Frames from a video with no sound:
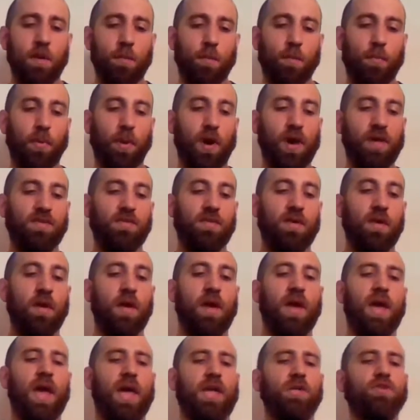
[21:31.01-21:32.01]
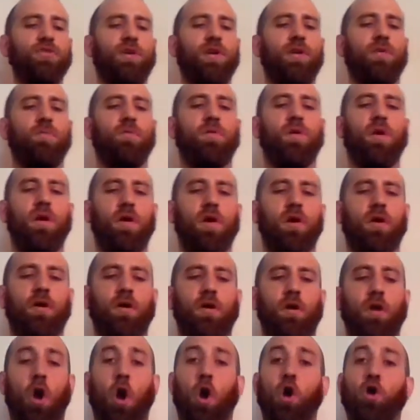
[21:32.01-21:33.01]
But
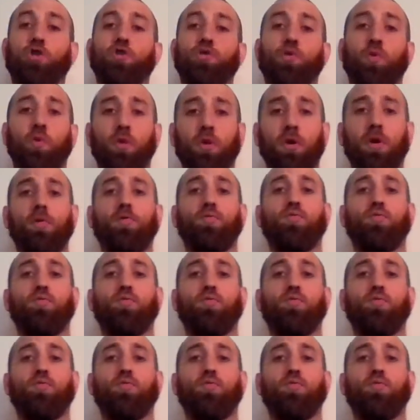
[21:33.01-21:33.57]
Arturo